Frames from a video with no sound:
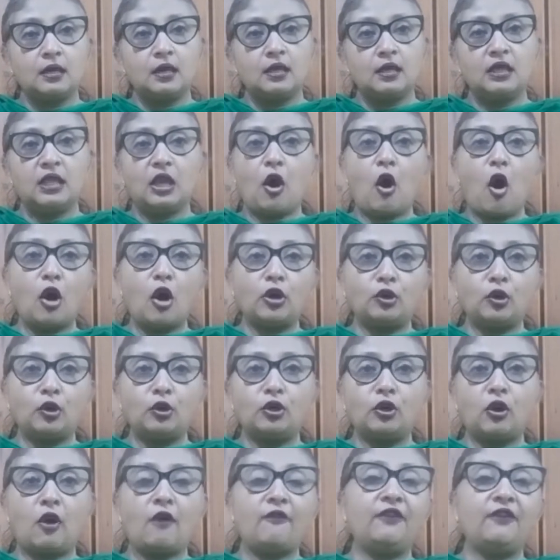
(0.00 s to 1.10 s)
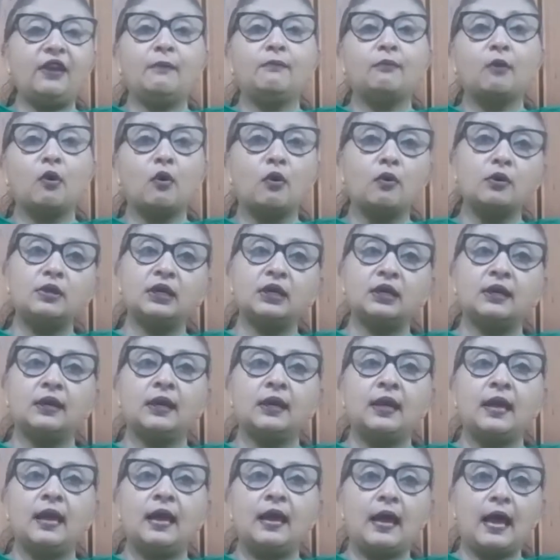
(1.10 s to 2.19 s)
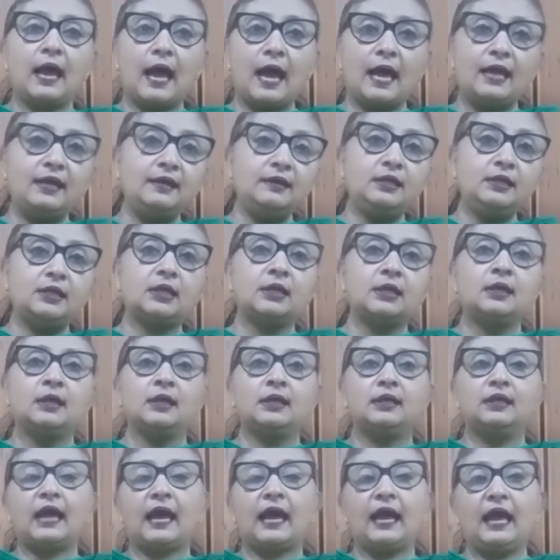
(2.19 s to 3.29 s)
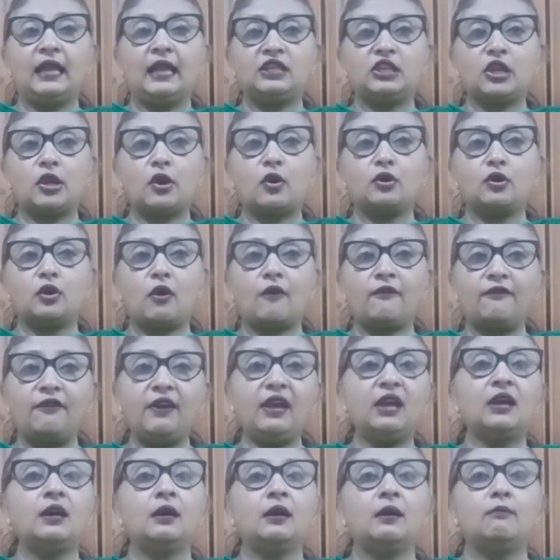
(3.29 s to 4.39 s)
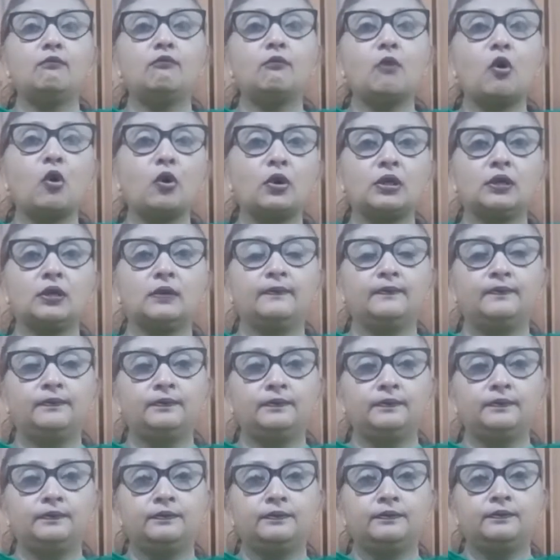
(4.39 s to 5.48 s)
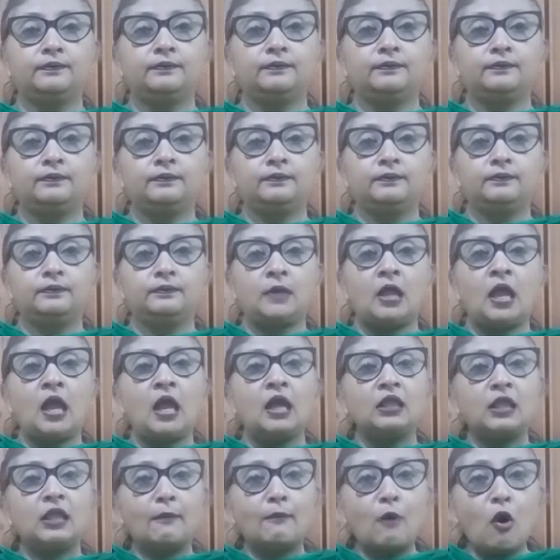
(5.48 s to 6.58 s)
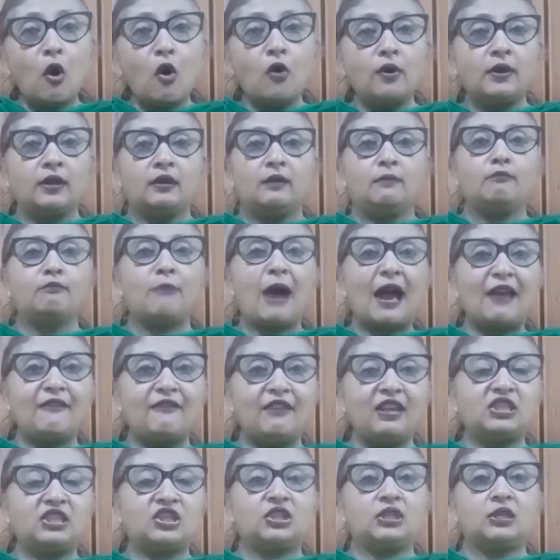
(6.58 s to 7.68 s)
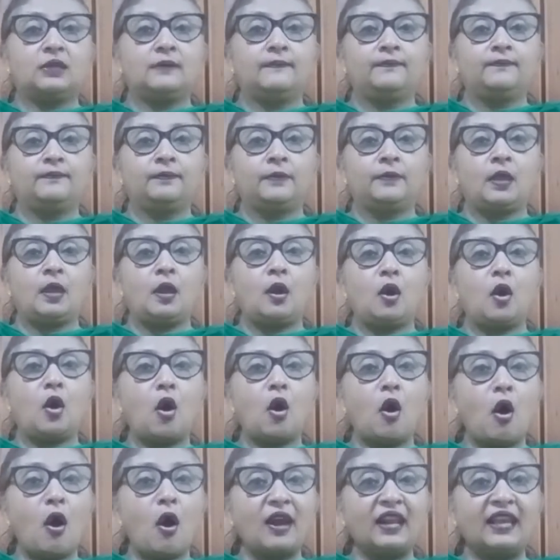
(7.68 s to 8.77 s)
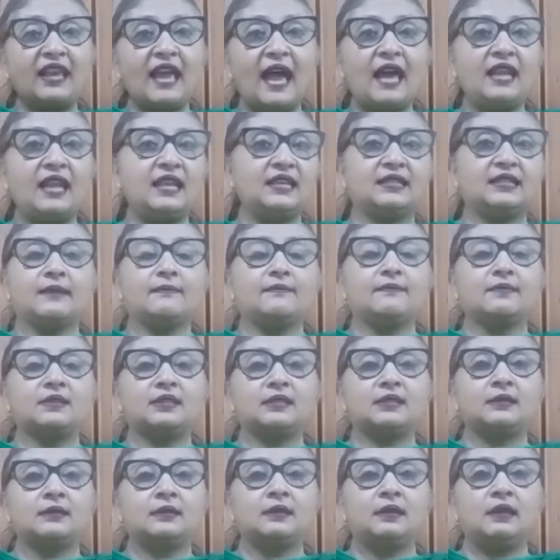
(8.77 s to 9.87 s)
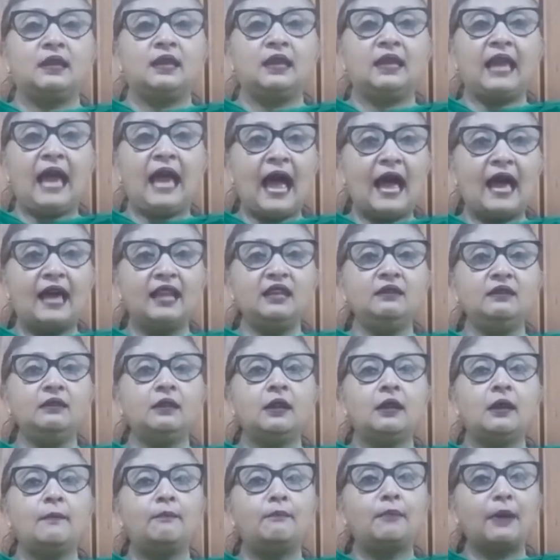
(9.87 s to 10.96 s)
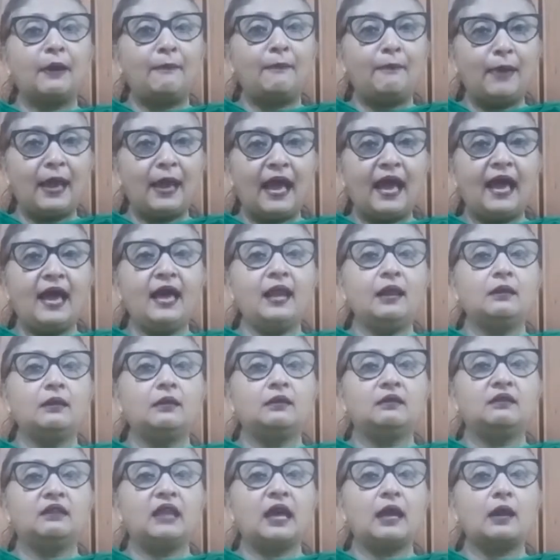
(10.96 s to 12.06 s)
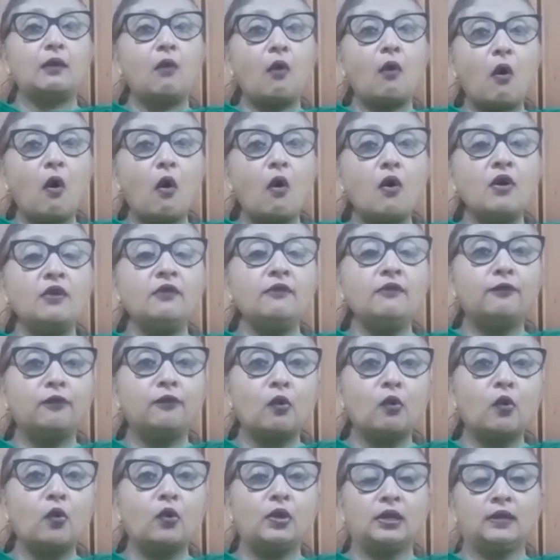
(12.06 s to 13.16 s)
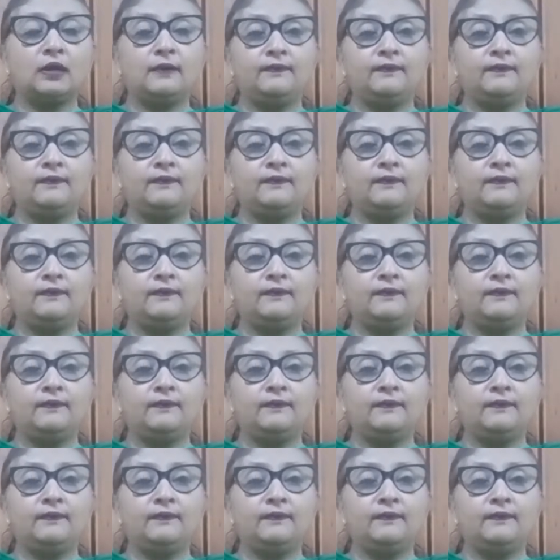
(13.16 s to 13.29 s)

the autotrophic mode and the heterotrophic mode. The mode by which organisms can prepare their own food